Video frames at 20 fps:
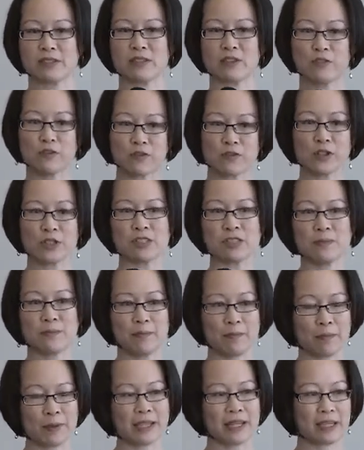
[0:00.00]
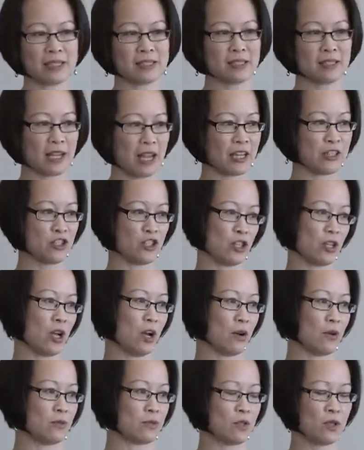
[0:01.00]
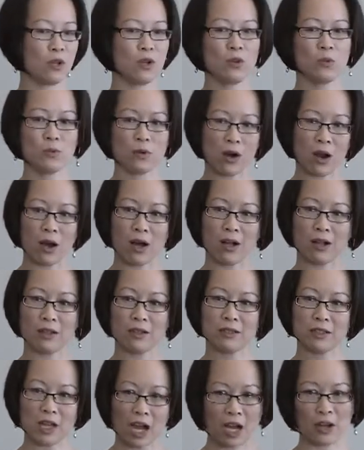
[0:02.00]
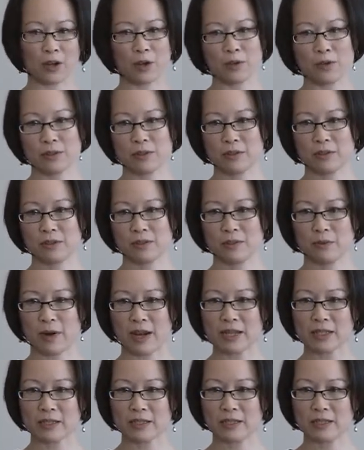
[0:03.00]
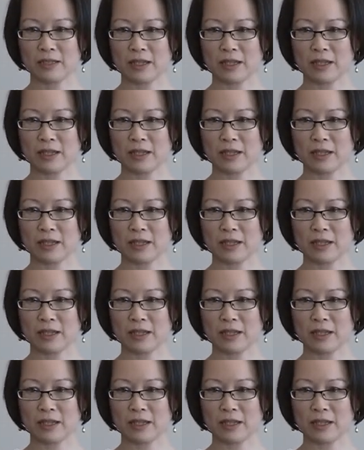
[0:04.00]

the first biggest NGOs were all gongos, right?